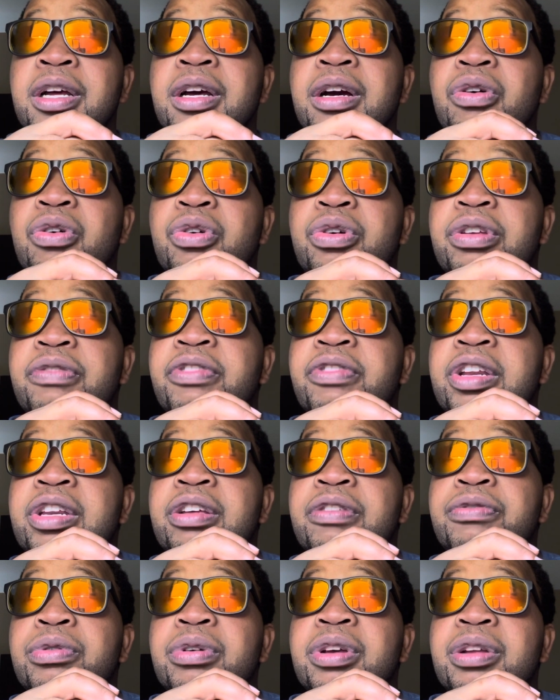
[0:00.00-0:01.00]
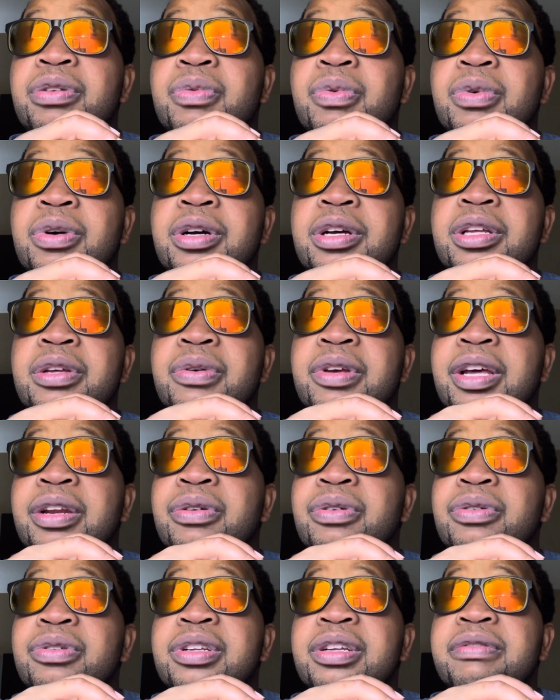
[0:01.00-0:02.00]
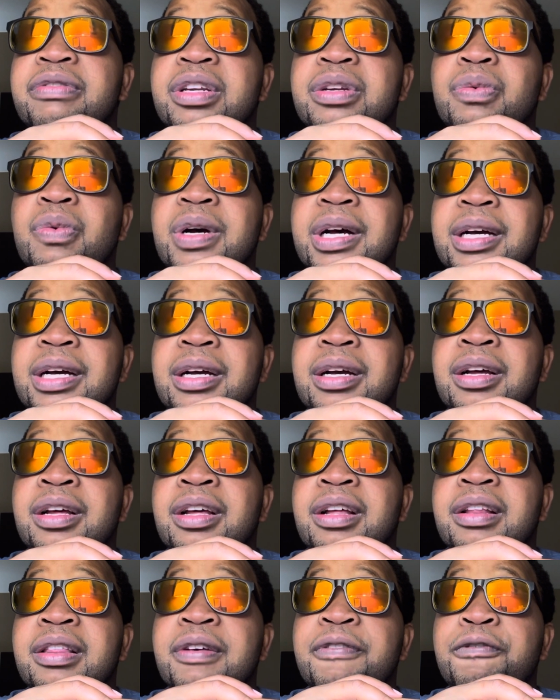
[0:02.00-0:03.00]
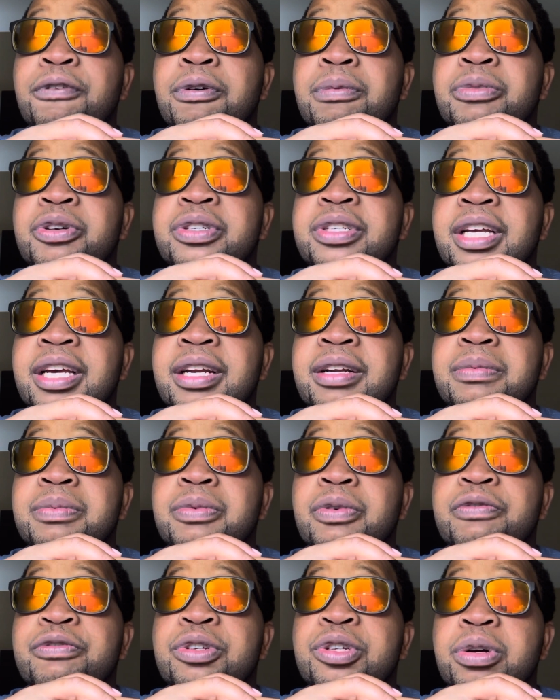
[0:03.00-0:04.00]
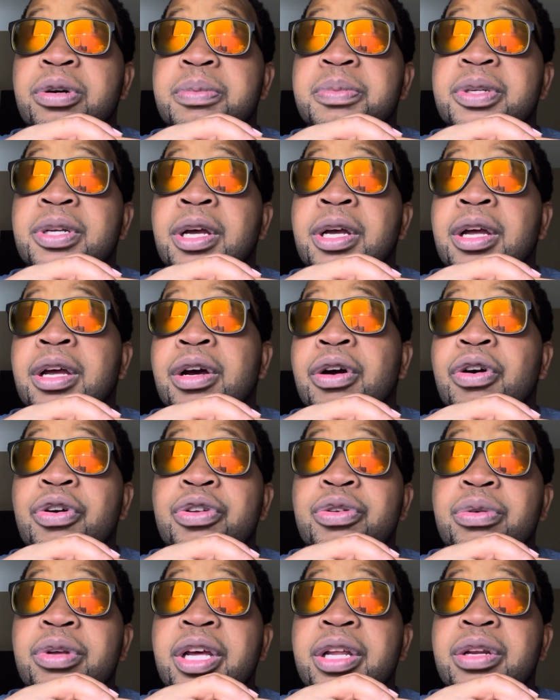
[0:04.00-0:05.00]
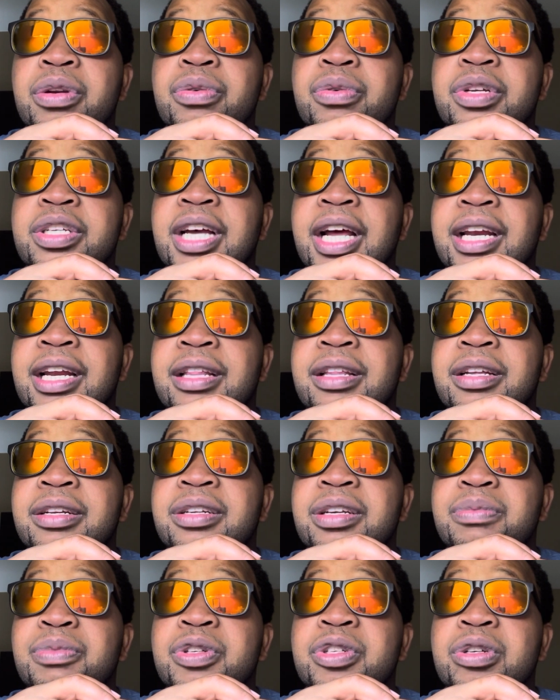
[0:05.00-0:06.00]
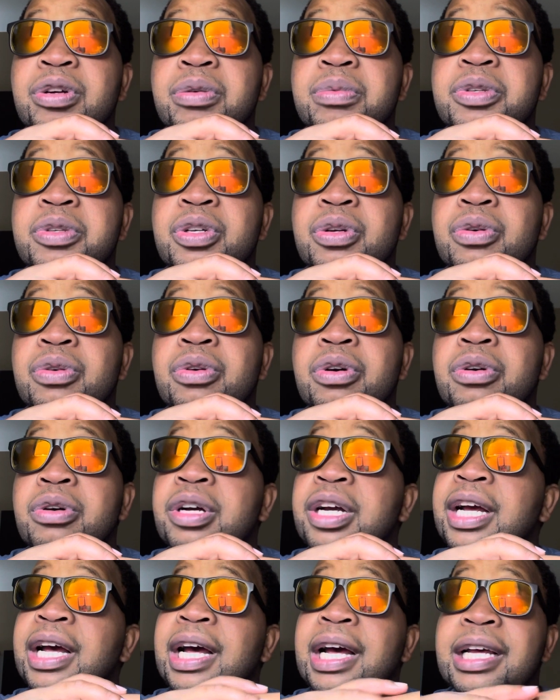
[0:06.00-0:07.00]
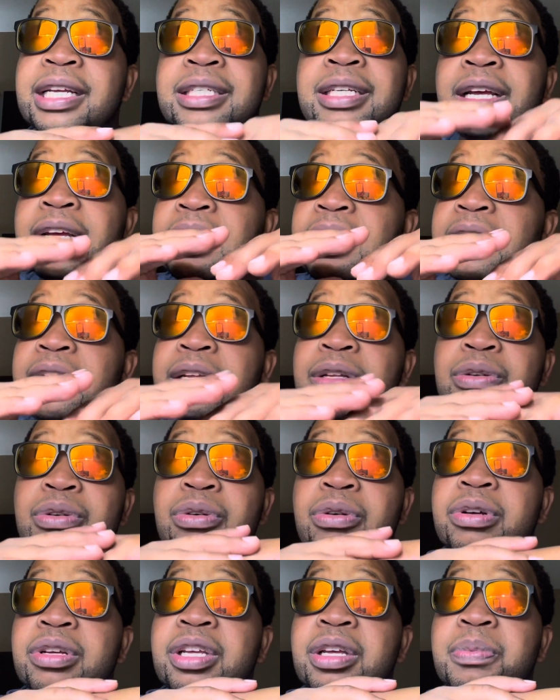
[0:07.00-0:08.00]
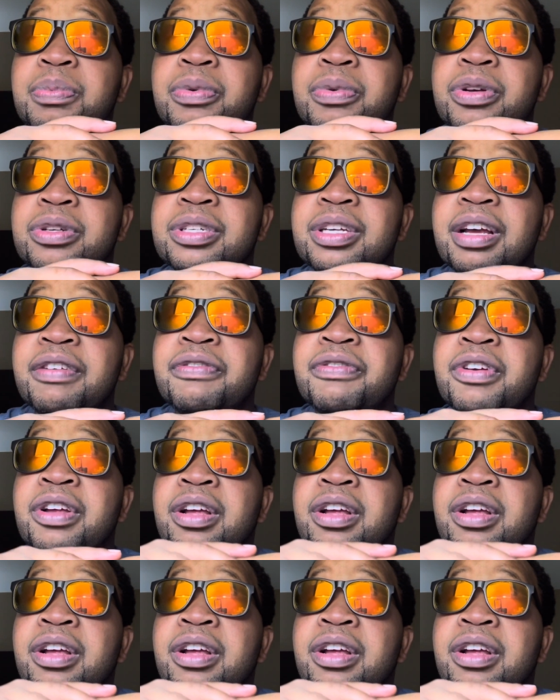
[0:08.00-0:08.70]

or even if you can work, you cannot even work the formal setup of jobs. All you can do is under the table jobs. So guys, you know, keep yourself,